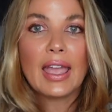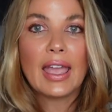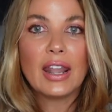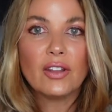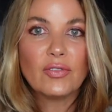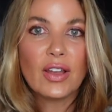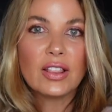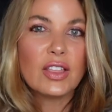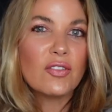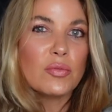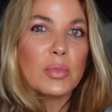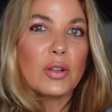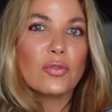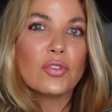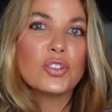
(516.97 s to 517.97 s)
And if I leave
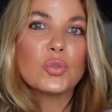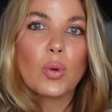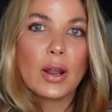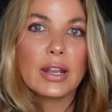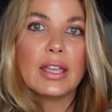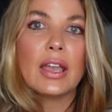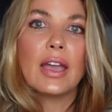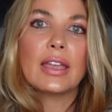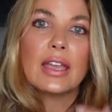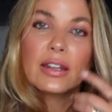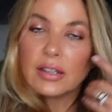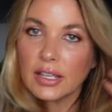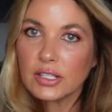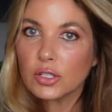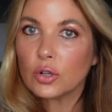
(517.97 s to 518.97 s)
them in for 20, I
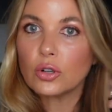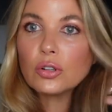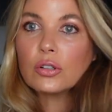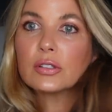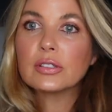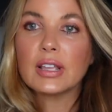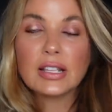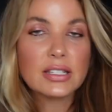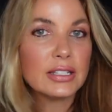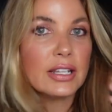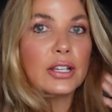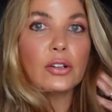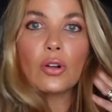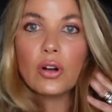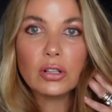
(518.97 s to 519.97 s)
get nice curls that
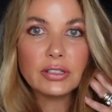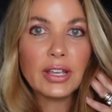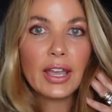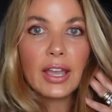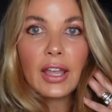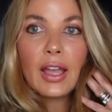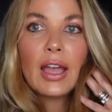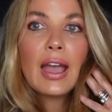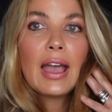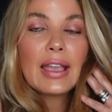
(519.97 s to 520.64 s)
stay in all day.